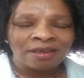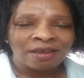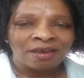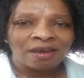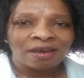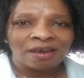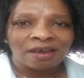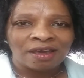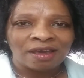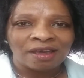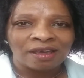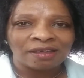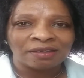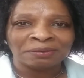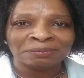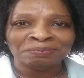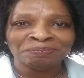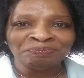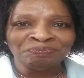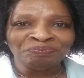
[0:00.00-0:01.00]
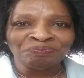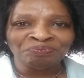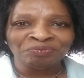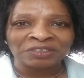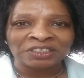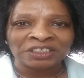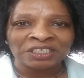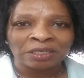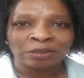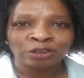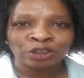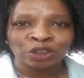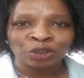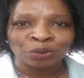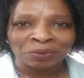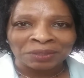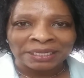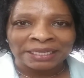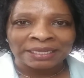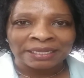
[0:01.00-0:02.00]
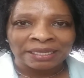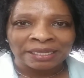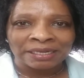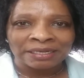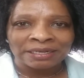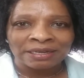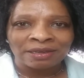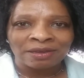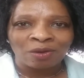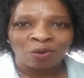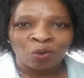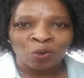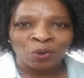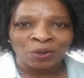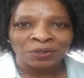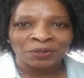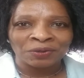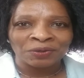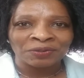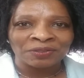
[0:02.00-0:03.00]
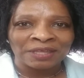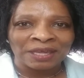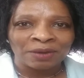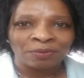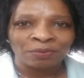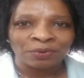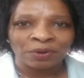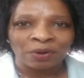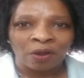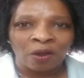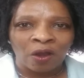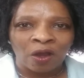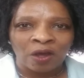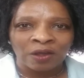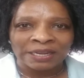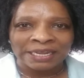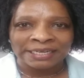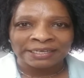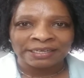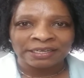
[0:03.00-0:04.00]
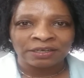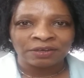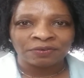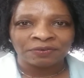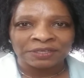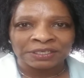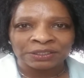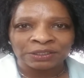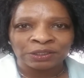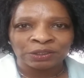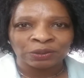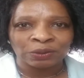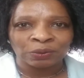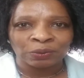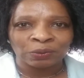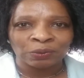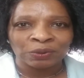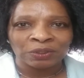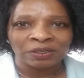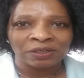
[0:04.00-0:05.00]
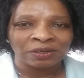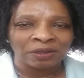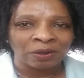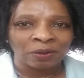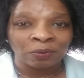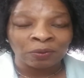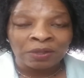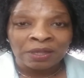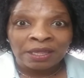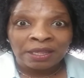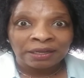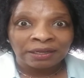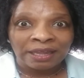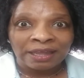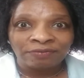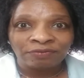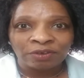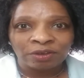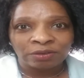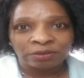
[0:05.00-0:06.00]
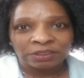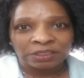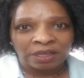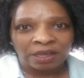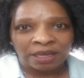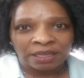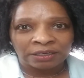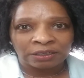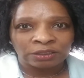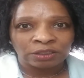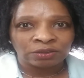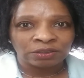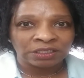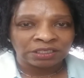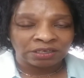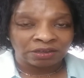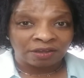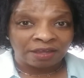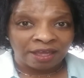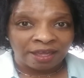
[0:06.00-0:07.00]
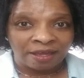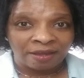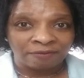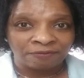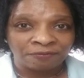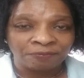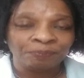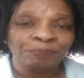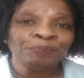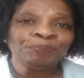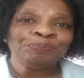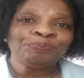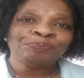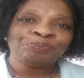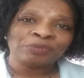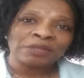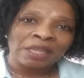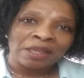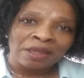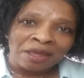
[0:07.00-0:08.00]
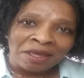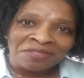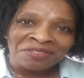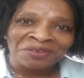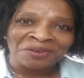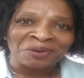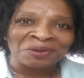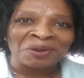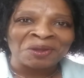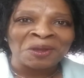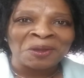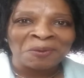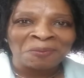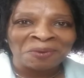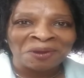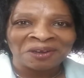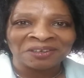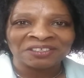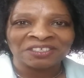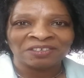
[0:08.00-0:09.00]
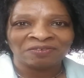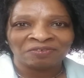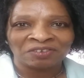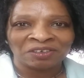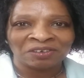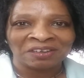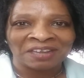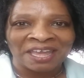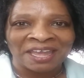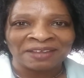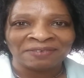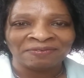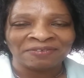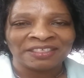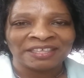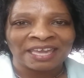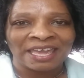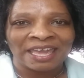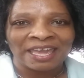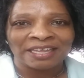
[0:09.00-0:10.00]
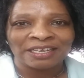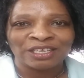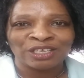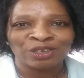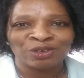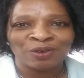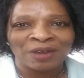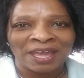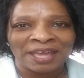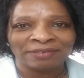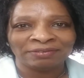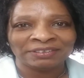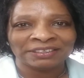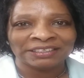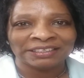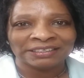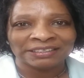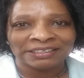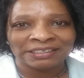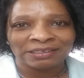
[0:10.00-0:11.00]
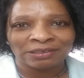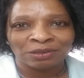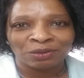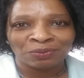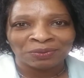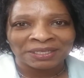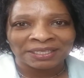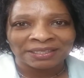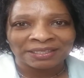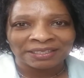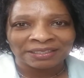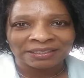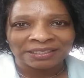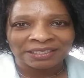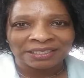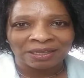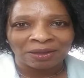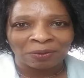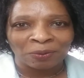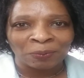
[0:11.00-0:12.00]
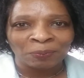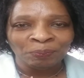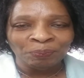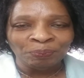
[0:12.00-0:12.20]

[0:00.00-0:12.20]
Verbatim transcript: uh, shelter in order that we're all adhering to, you know, life goes on and you still have other parts of your life that you have to deal with. And so,